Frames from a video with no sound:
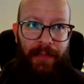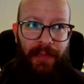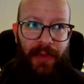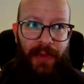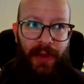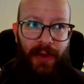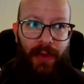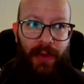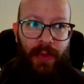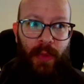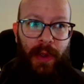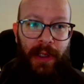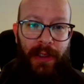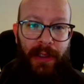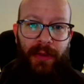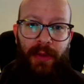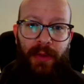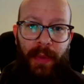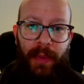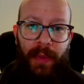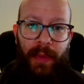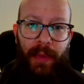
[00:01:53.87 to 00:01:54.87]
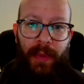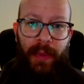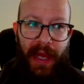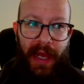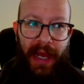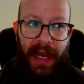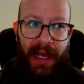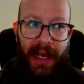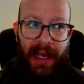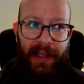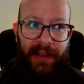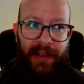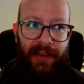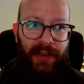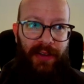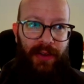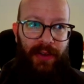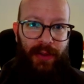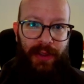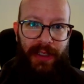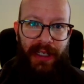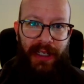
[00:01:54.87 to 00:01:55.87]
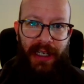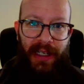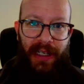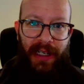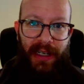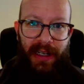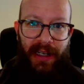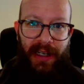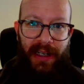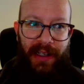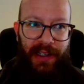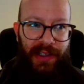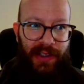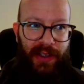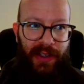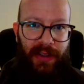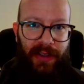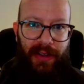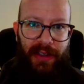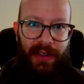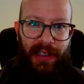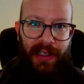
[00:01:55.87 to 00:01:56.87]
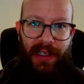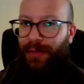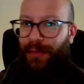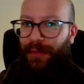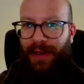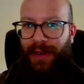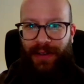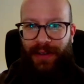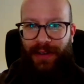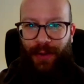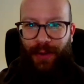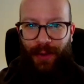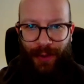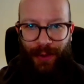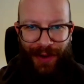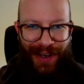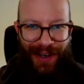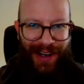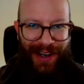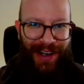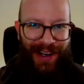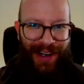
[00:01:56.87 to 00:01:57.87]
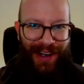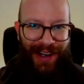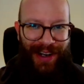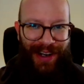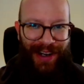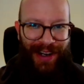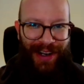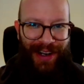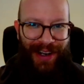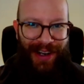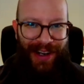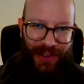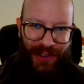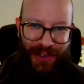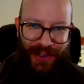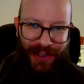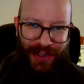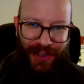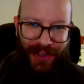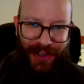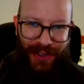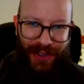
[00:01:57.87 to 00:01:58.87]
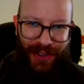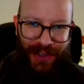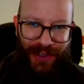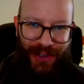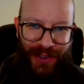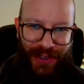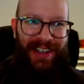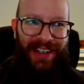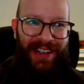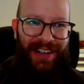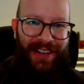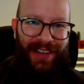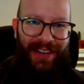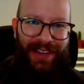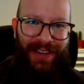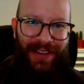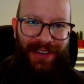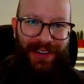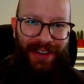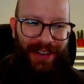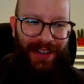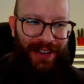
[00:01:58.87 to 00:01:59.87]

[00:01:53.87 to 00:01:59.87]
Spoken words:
you want to make sure that your data is not only kind of like organized and structured and